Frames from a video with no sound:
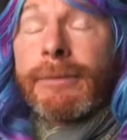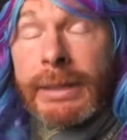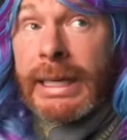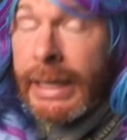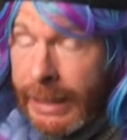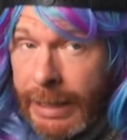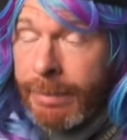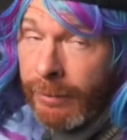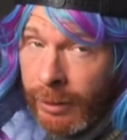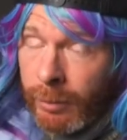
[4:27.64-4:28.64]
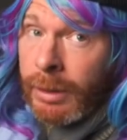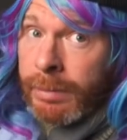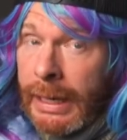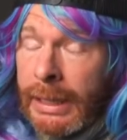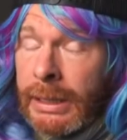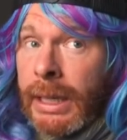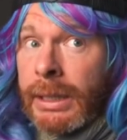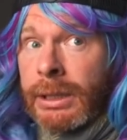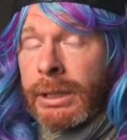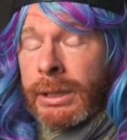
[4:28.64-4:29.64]
we can keep everyone paying
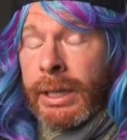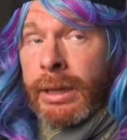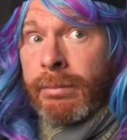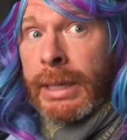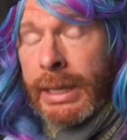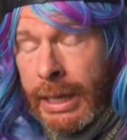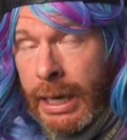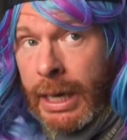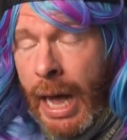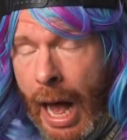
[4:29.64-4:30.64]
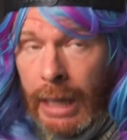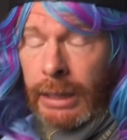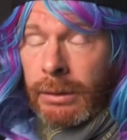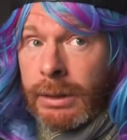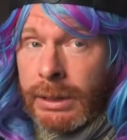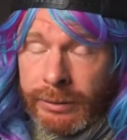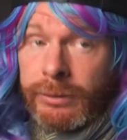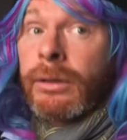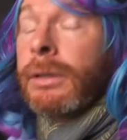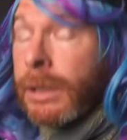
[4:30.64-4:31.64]
attention to the media, Hollywood, and
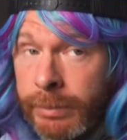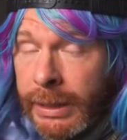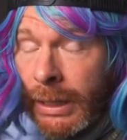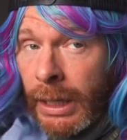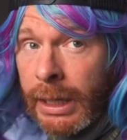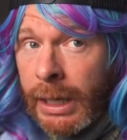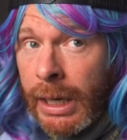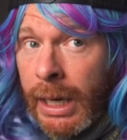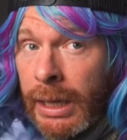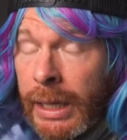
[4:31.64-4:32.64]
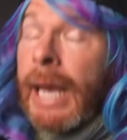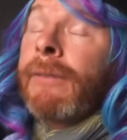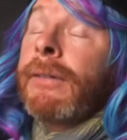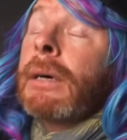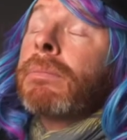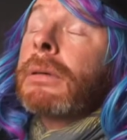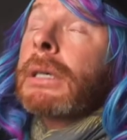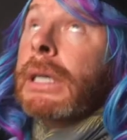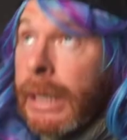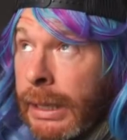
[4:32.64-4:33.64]
social media, then I feel
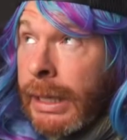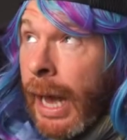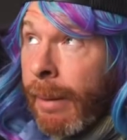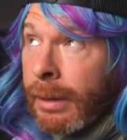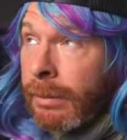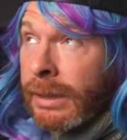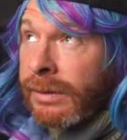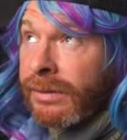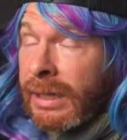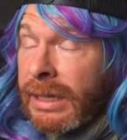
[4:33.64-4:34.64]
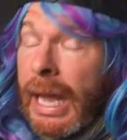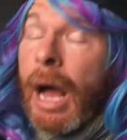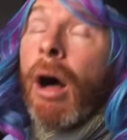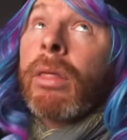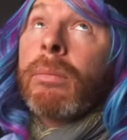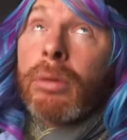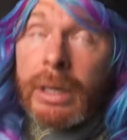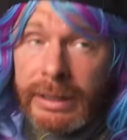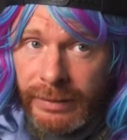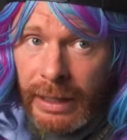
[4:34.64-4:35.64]
pretty optimistic that all the
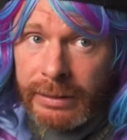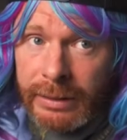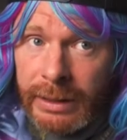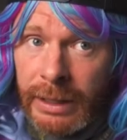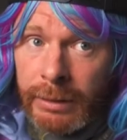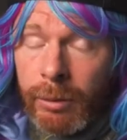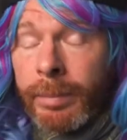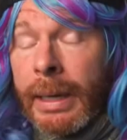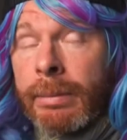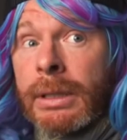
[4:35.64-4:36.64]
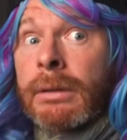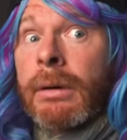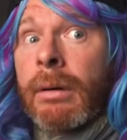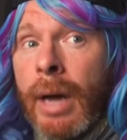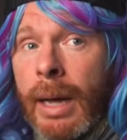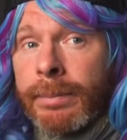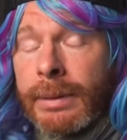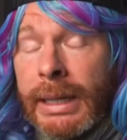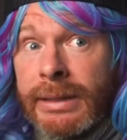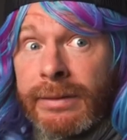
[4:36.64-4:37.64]
boys out there will be able to grow
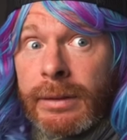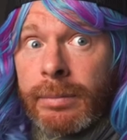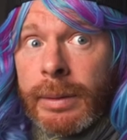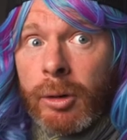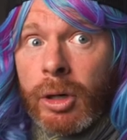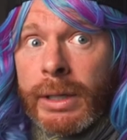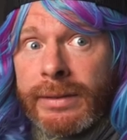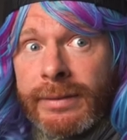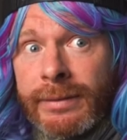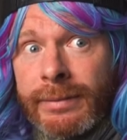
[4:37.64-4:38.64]
up and still be boys.